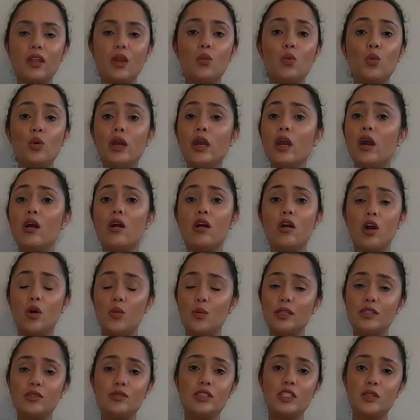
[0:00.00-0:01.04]
we are
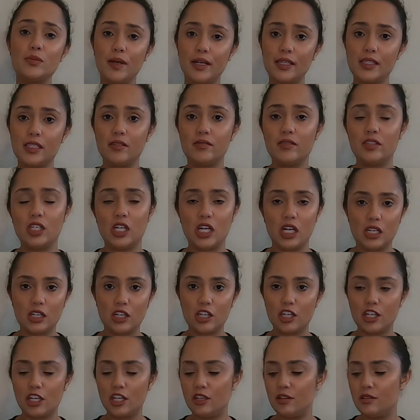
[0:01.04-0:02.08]
always responsive to
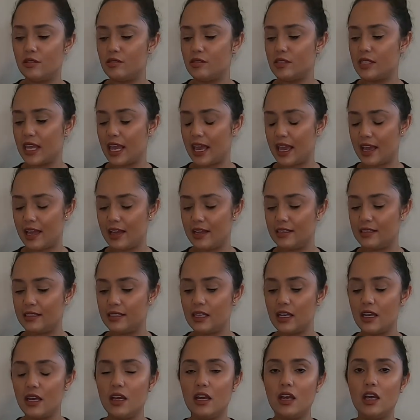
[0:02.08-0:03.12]
hunger cues, and
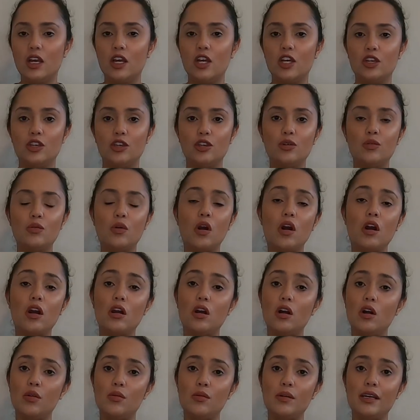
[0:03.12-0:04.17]
you are
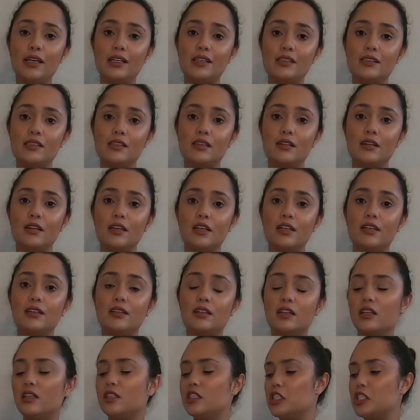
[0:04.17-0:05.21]
always
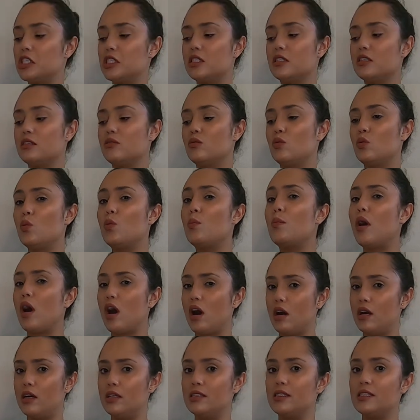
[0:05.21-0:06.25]
gonna just
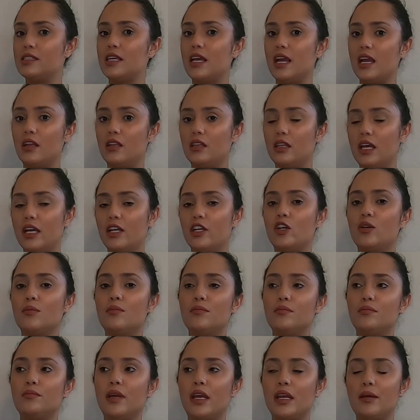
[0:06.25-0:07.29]
pause and let your
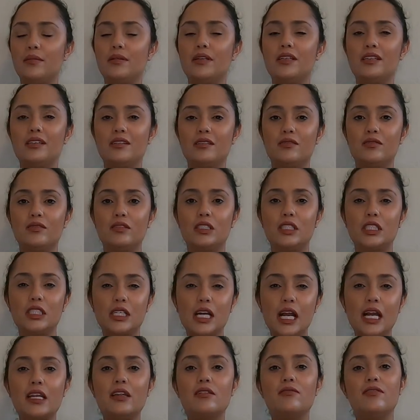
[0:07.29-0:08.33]
baby
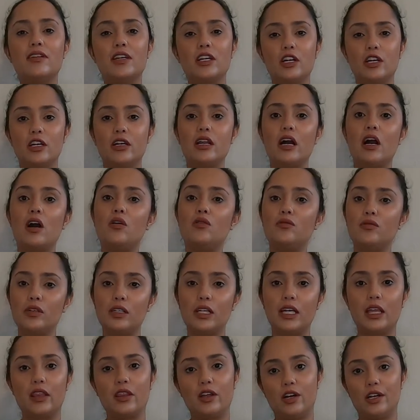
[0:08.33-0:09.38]
kind of figure it out for
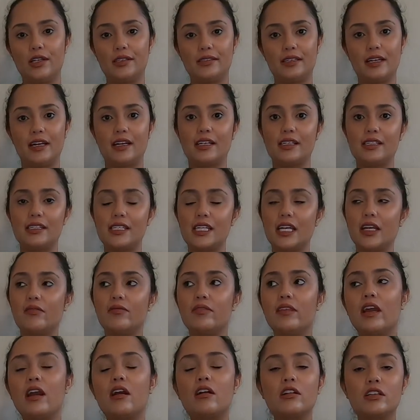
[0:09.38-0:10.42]
like 30 seconds. If
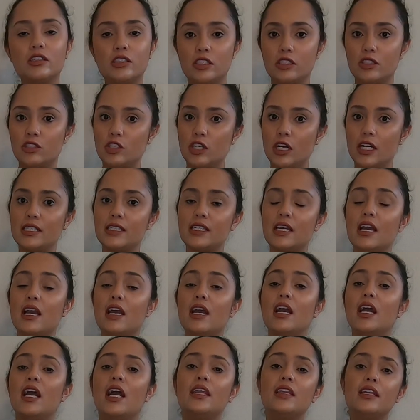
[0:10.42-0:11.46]
they're in distress
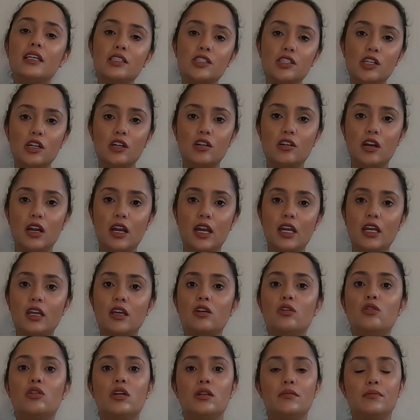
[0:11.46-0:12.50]
and they start crying,
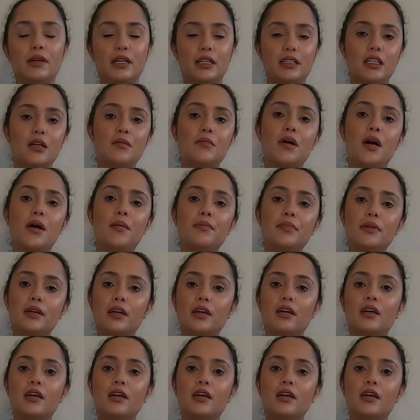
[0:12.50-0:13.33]
you can pick them up,